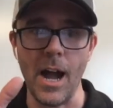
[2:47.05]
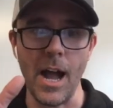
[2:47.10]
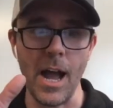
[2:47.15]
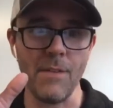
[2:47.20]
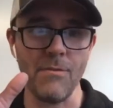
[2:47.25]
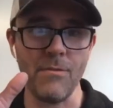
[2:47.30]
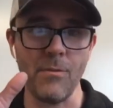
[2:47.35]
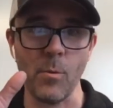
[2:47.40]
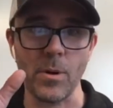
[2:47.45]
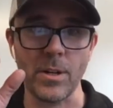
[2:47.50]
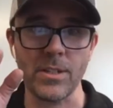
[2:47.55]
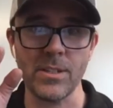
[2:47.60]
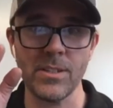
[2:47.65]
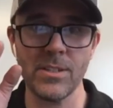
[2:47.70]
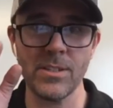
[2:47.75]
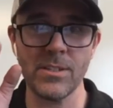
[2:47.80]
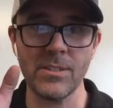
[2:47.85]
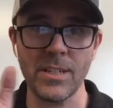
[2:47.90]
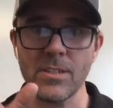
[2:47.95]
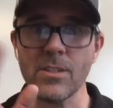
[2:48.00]
I've
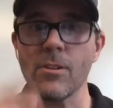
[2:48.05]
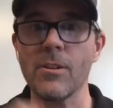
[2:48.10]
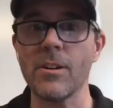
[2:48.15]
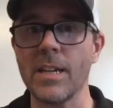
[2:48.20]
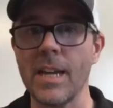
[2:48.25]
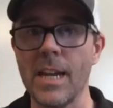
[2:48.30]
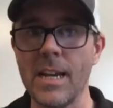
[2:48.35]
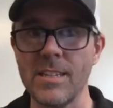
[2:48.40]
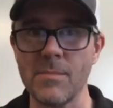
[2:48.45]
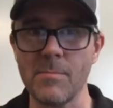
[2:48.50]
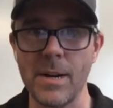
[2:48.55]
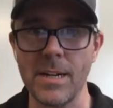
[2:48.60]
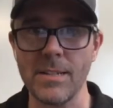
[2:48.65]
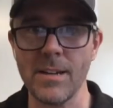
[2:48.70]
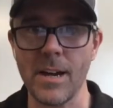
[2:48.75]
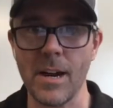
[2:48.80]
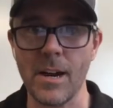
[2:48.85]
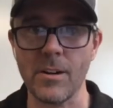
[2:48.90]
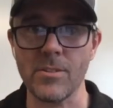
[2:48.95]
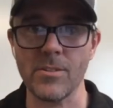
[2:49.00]
worked six hurricanes in
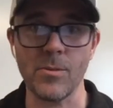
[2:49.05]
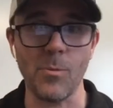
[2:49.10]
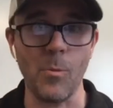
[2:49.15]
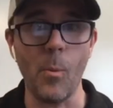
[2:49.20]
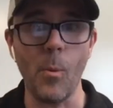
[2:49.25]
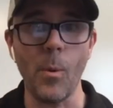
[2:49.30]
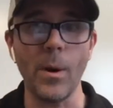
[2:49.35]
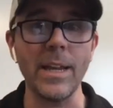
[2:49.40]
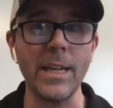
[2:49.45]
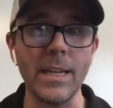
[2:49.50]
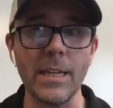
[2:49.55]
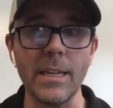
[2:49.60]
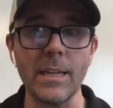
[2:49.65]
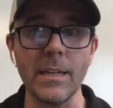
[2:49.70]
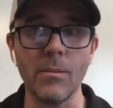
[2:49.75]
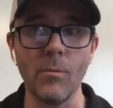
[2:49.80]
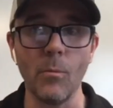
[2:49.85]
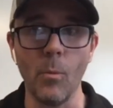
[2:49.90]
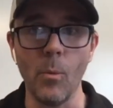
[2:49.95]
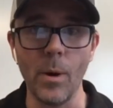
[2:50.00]
my entire
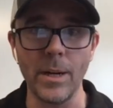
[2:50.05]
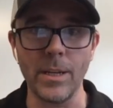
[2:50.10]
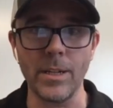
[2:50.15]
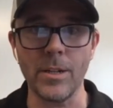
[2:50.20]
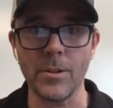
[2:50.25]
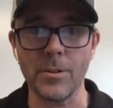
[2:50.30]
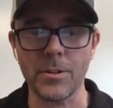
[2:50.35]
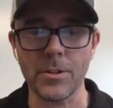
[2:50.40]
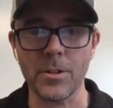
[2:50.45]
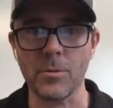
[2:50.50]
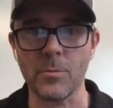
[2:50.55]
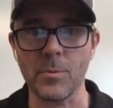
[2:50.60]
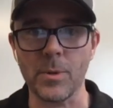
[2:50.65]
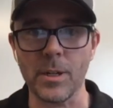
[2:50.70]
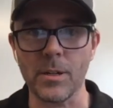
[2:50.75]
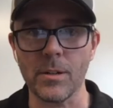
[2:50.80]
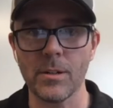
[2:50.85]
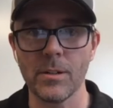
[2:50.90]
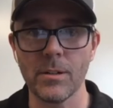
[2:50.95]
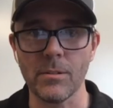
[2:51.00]
21 year
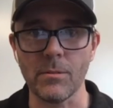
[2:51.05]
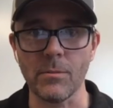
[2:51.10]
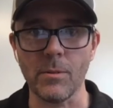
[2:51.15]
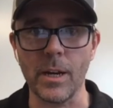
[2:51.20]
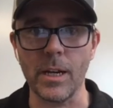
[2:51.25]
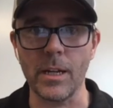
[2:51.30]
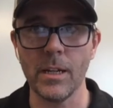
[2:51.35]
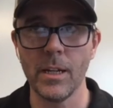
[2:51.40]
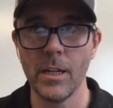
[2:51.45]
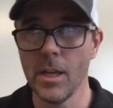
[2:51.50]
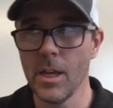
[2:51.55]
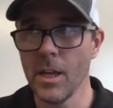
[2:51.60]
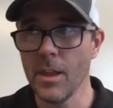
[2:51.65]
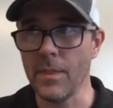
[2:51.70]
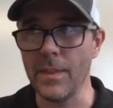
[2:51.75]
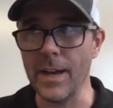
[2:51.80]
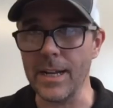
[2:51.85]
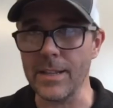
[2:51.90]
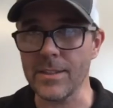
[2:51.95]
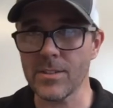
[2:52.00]
career, right?
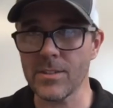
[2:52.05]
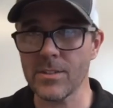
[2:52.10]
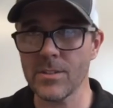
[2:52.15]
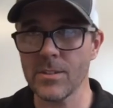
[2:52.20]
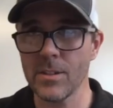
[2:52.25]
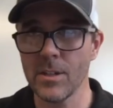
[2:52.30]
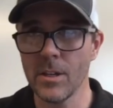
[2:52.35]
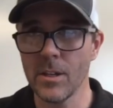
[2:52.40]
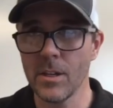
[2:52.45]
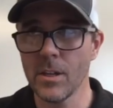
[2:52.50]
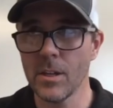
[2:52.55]
That's yeah.